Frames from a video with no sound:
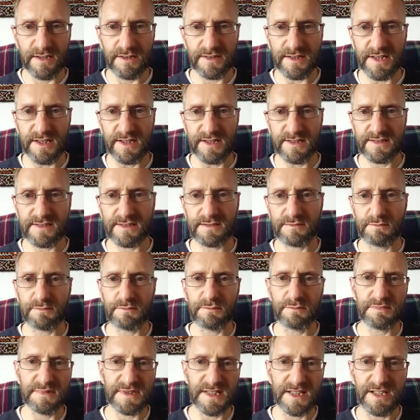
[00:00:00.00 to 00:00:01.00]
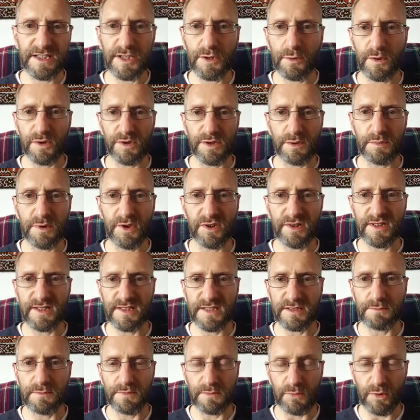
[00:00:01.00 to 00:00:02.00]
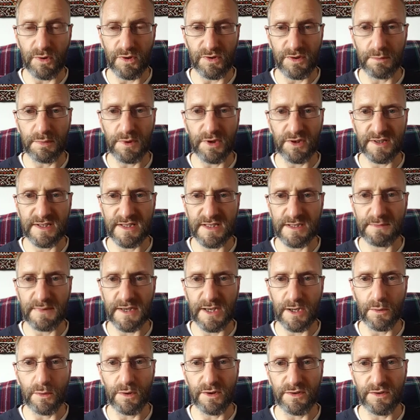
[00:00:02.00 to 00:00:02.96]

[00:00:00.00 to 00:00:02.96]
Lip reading: There's telling you what the block is about,